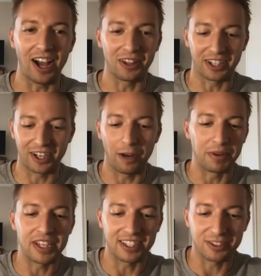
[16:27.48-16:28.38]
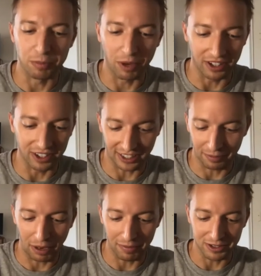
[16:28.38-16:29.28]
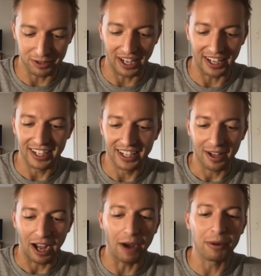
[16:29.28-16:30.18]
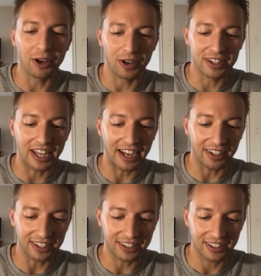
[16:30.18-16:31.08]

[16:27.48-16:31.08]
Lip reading: look it up, but he has two brothers. I can promise you that. I would go to Dallas.